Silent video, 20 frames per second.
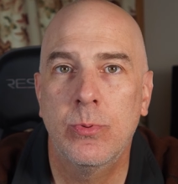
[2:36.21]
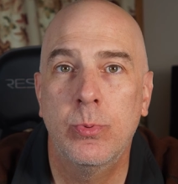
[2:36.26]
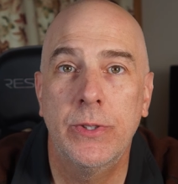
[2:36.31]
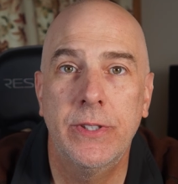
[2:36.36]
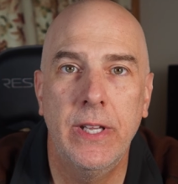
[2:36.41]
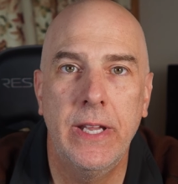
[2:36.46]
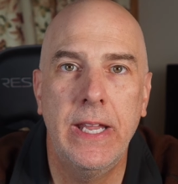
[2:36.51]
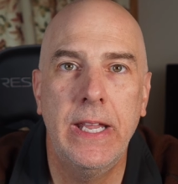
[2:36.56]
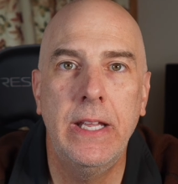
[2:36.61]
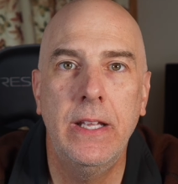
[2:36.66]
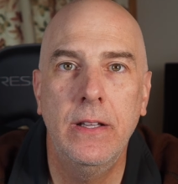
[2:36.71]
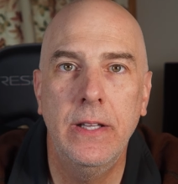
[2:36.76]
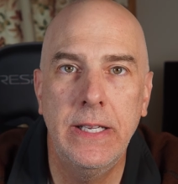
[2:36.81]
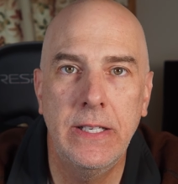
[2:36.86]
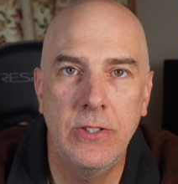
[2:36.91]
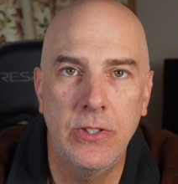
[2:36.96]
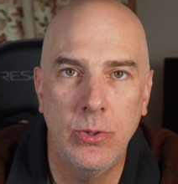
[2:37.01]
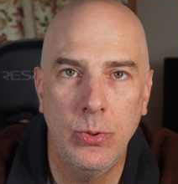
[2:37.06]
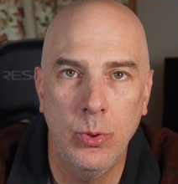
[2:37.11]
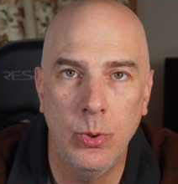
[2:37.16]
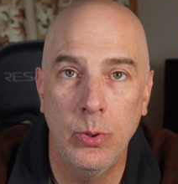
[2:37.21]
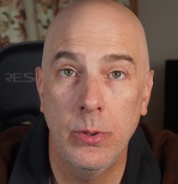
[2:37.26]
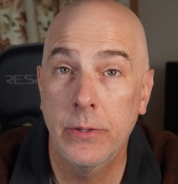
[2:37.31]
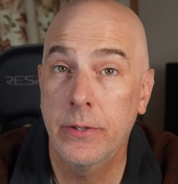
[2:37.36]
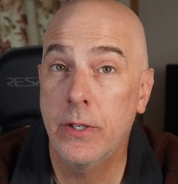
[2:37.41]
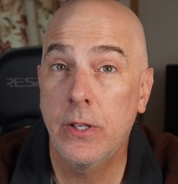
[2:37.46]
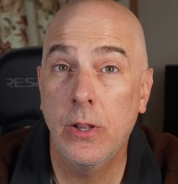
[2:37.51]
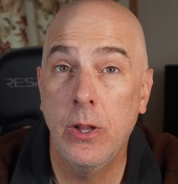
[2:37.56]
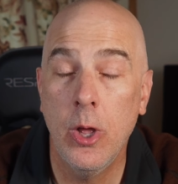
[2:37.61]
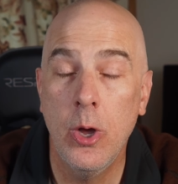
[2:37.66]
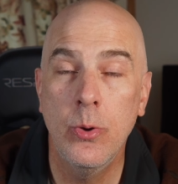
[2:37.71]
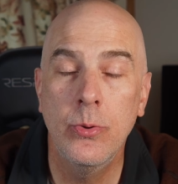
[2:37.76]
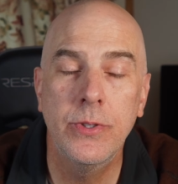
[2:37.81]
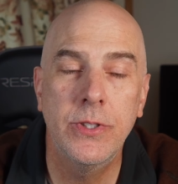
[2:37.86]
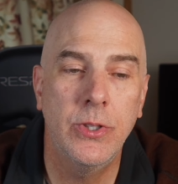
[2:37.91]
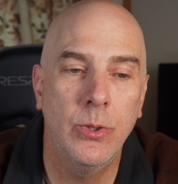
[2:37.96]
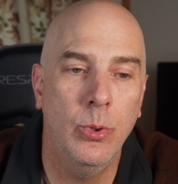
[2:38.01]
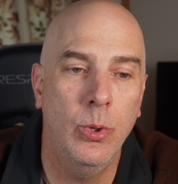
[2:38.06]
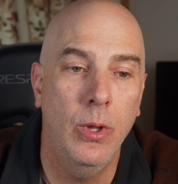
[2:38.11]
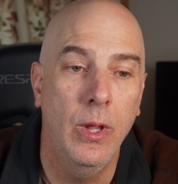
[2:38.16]
with the healing tool or the clone
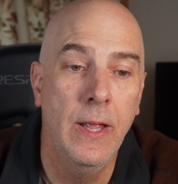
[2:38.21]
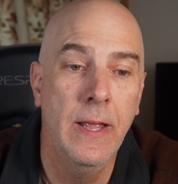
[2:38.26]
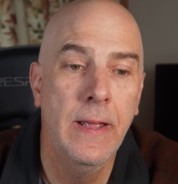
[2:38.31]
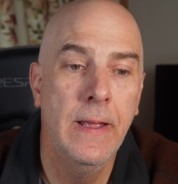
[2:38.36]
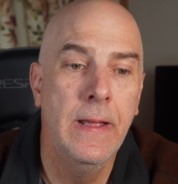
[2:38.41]
tool.